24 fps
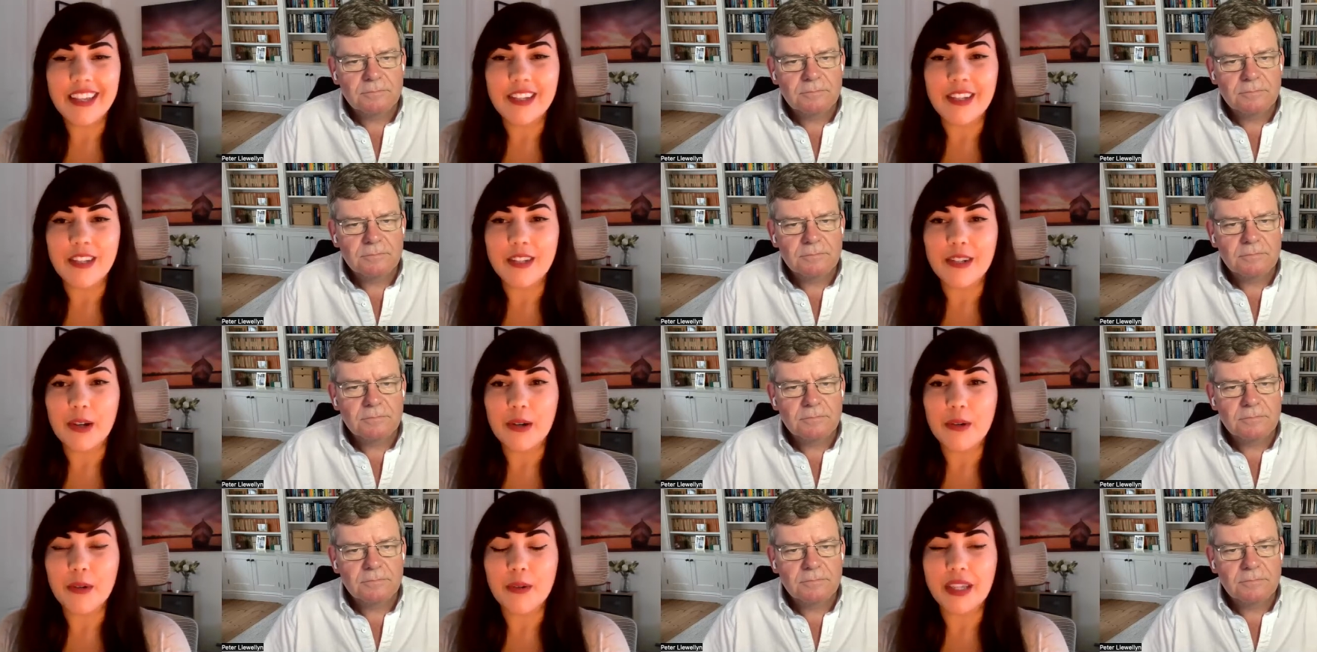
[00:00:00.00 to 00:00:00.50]
Speaker 1: you
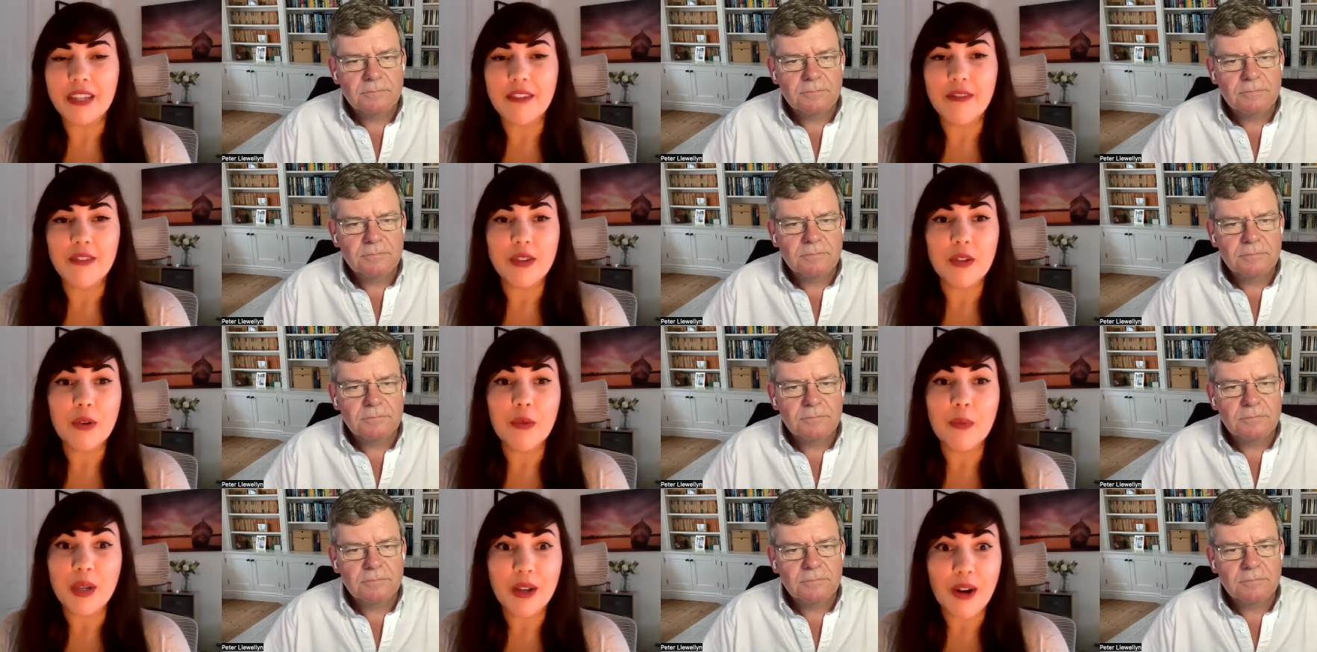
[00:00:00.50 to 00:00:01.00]
know, even
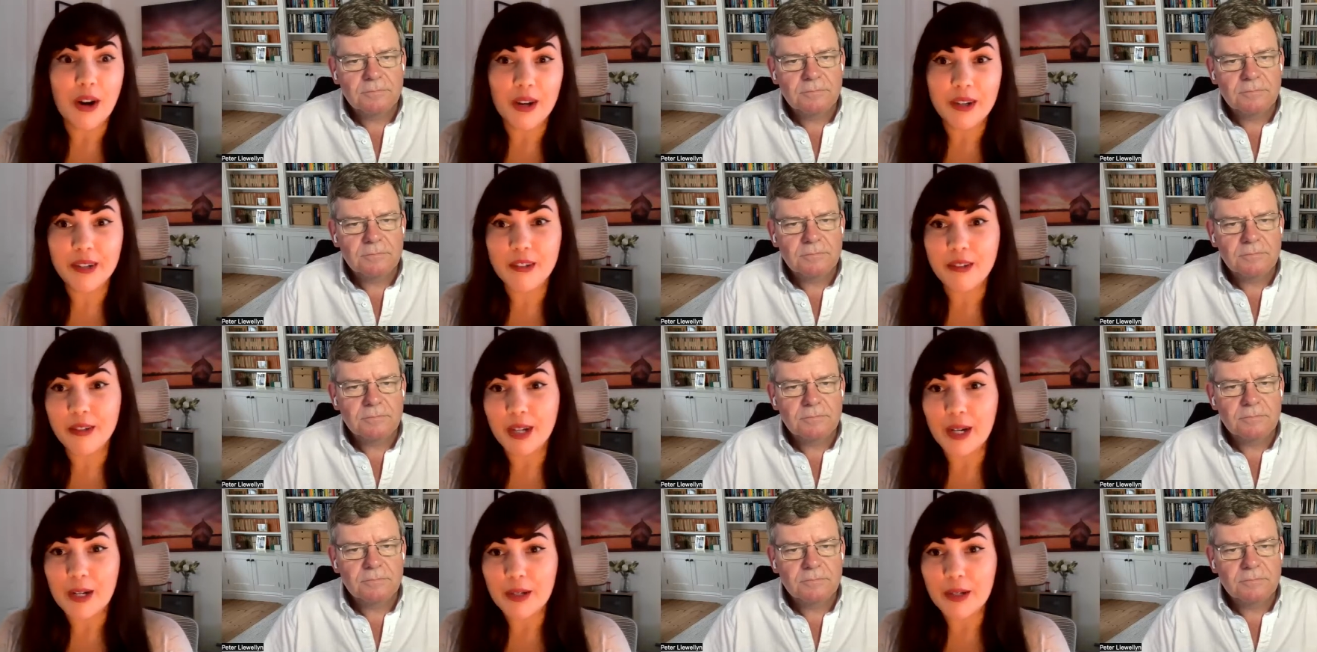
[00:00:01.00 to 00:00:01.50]
though we are
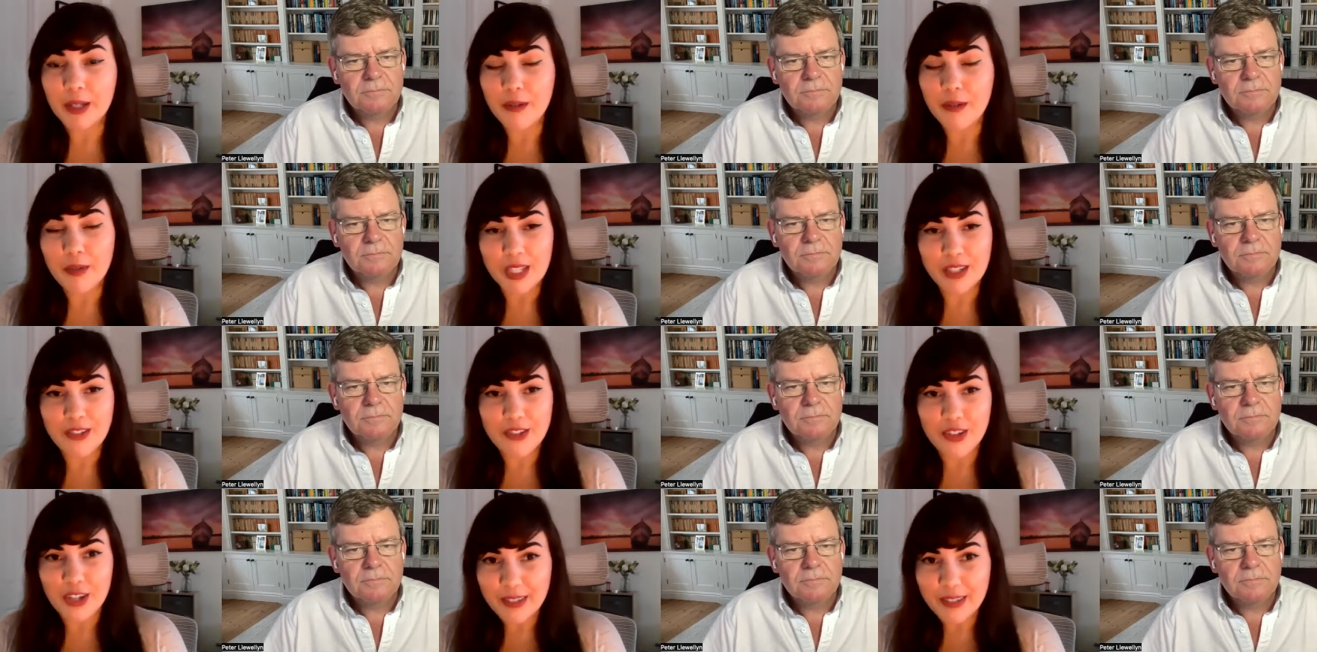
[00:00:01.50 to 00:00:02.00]
growing,
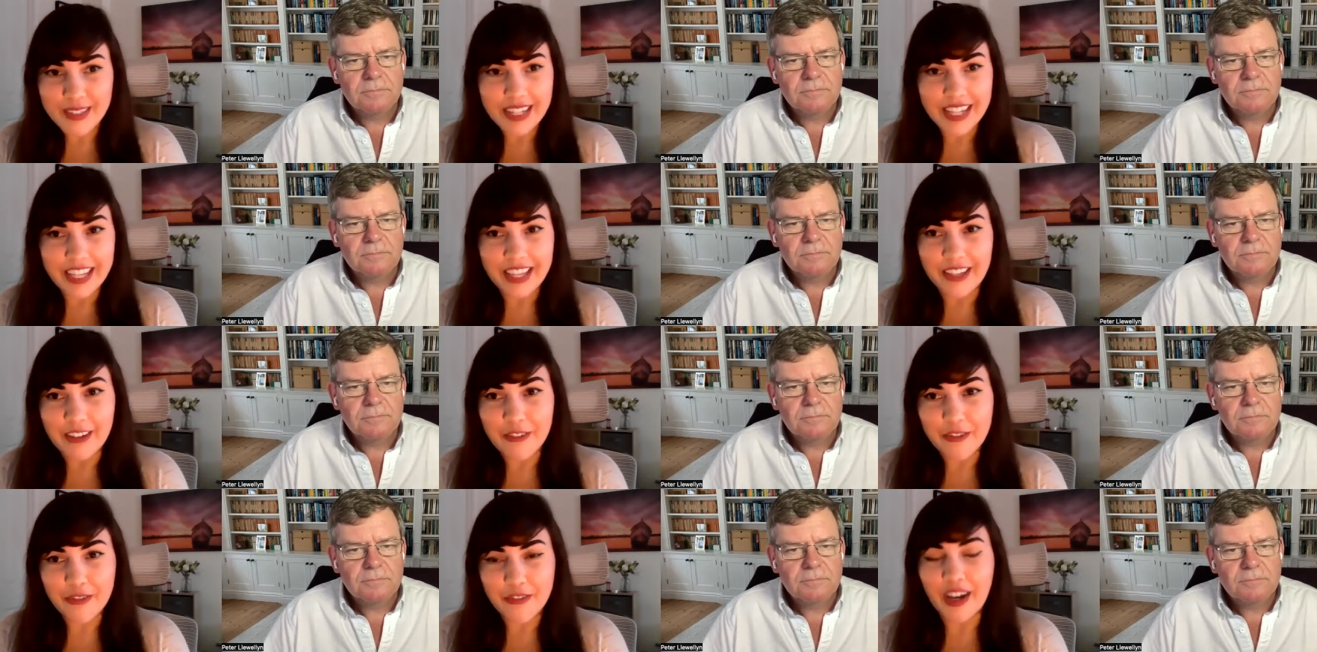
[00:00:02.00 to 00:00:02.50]
we just
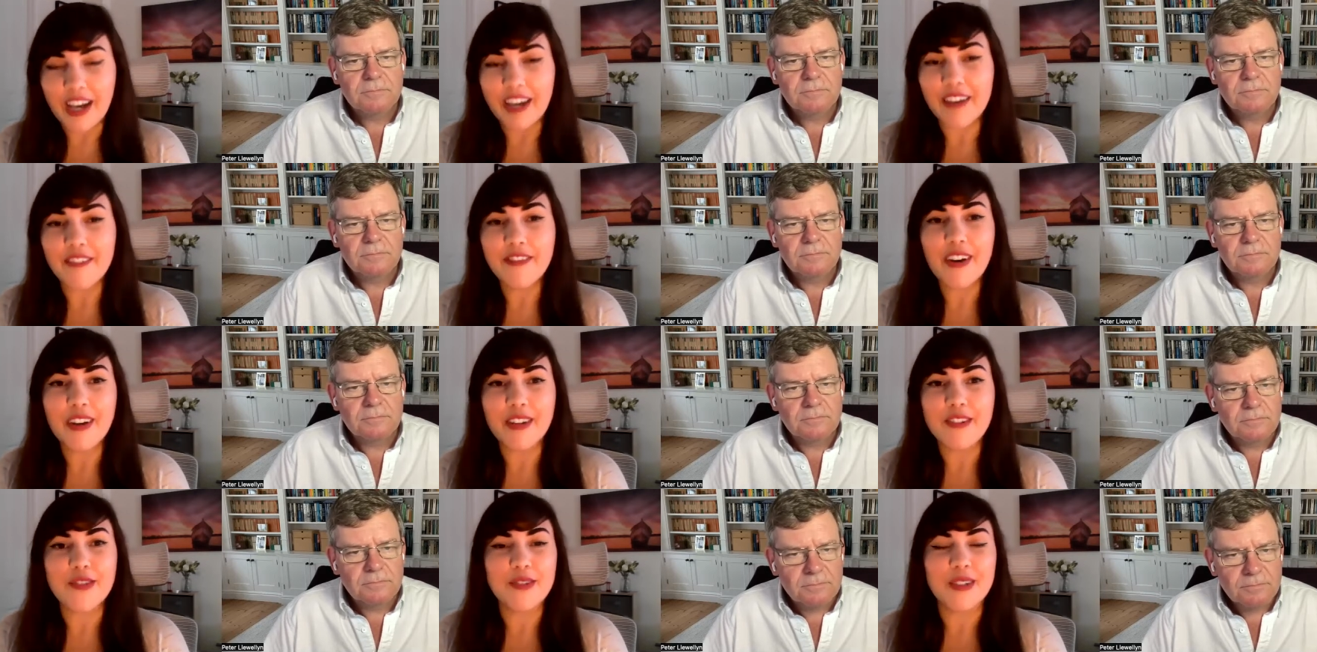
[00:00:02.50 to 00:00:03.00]
hit
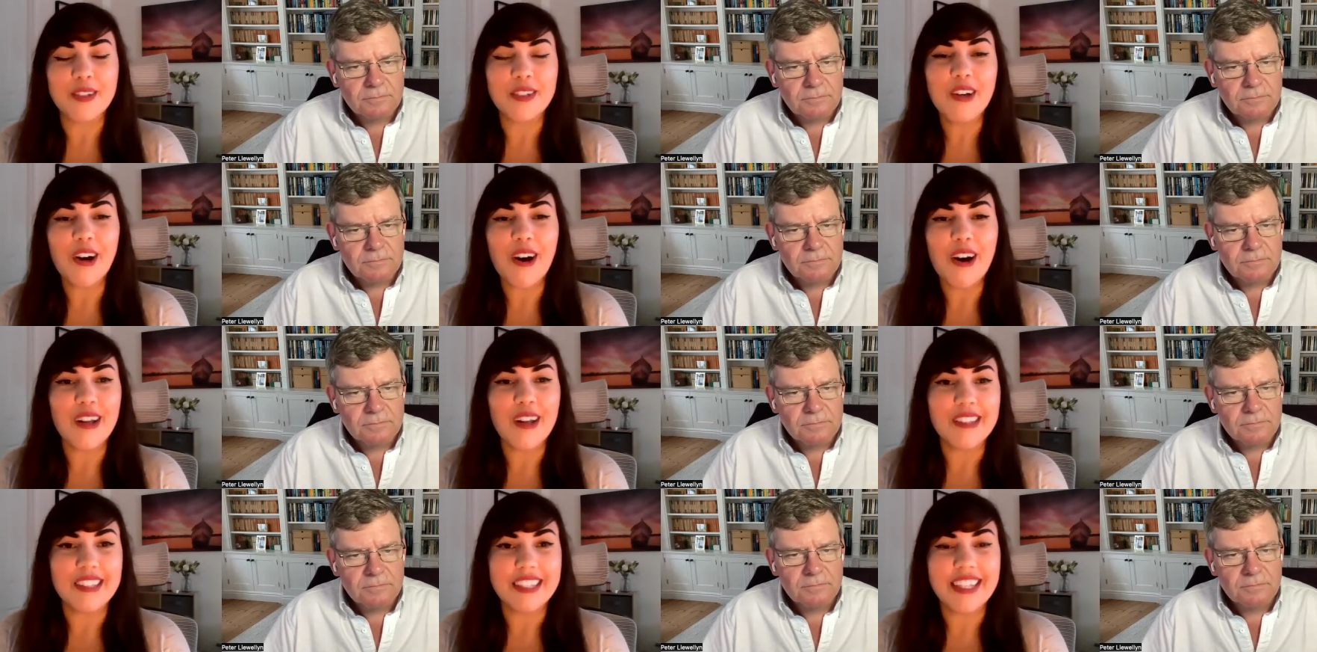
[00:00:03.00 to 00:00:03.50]
500
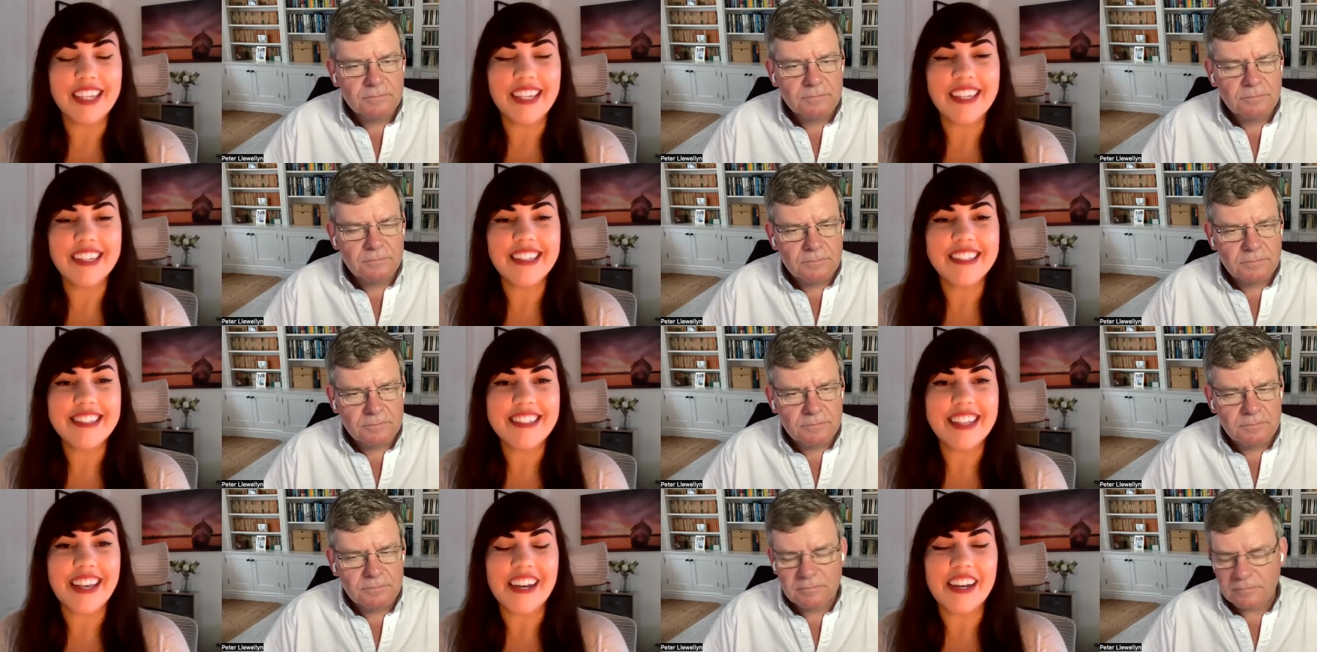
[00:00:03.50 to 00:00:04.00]

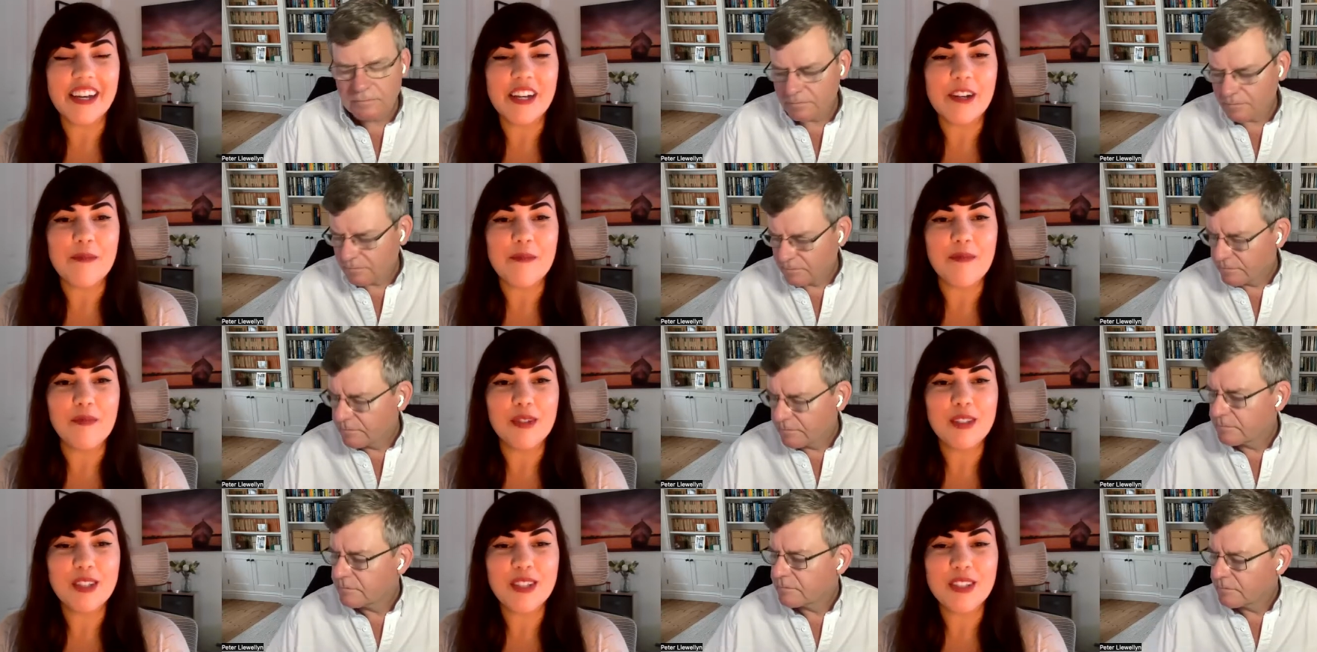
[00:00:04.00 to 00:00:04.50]
colleagues,
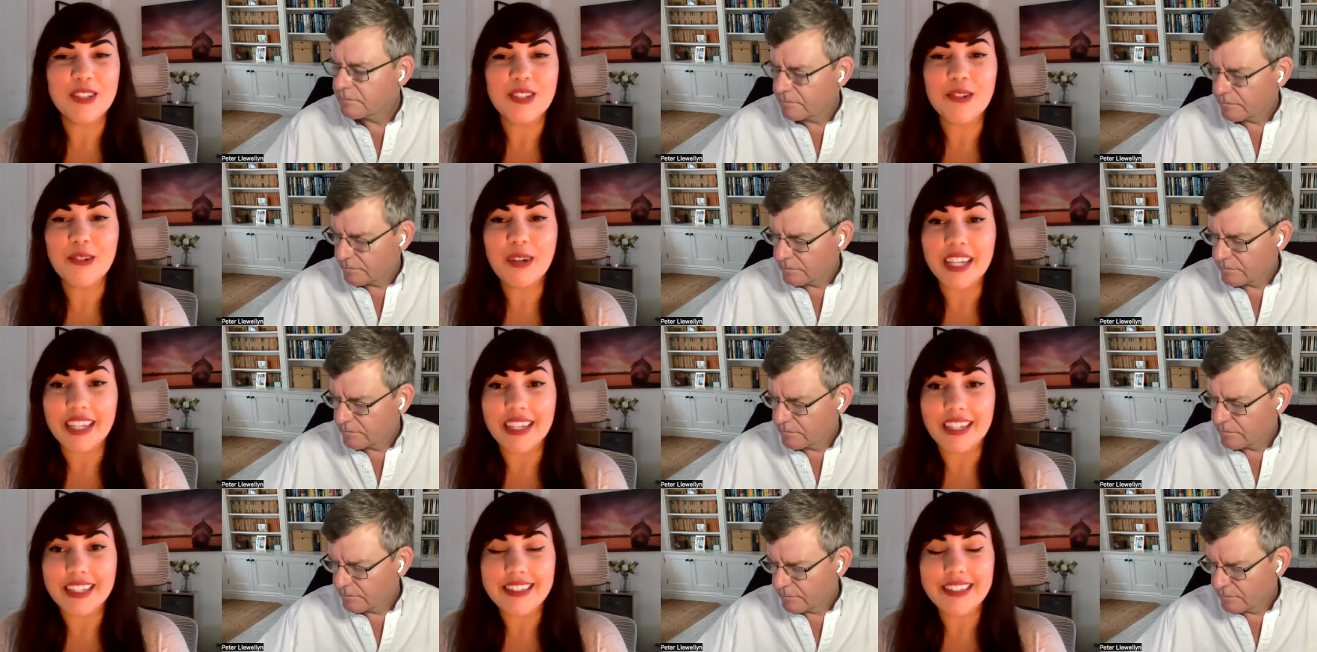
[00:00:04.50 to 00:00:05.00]
um, which is
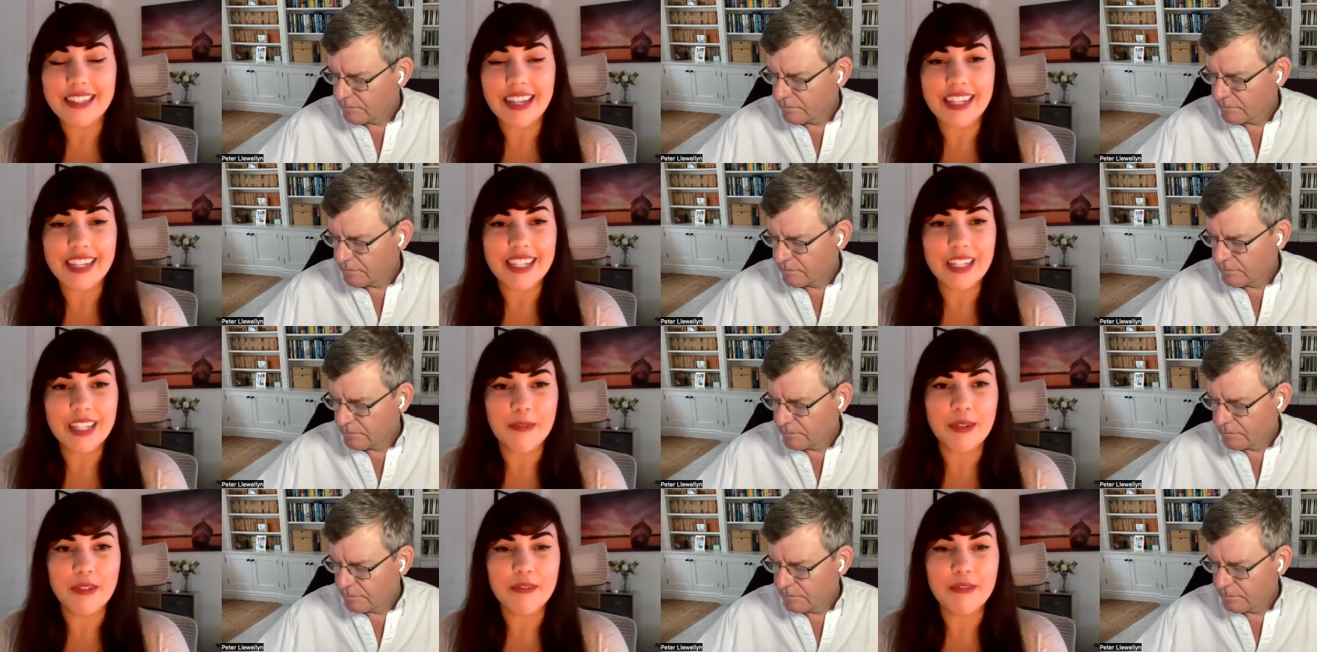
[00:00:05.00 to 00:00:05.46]
quite exciting.